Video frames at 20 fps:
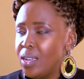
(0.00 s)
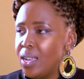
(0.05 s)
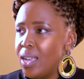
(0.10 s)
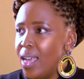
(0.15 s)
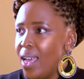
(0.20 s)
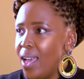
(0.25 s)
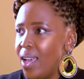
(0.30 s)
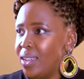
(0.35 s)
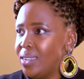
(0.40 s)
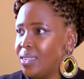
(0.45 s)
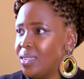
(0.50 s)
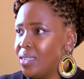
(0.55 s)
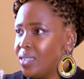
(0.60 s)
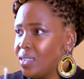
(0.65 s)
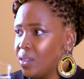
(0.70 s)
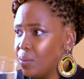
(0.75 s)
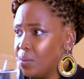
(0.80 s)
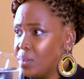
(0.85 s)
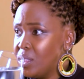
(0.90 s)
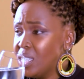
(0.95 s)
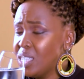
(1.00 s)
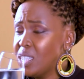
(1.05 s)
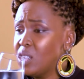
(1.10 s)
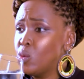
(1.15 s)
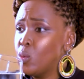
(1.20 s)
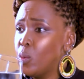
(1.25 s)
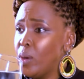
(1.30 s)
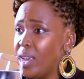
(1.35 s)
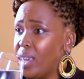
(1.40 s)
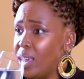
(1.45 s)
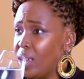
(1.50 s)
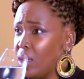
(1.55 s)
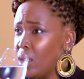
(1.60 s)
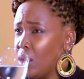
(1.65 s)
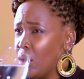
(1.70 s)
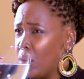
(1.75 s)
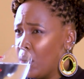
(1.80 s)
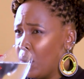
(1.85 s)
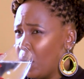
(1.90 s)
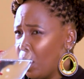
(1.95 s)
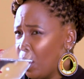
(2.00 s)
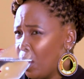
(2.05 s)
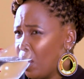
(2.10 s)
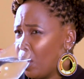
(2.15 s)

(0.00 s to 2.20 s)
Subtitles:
And this is where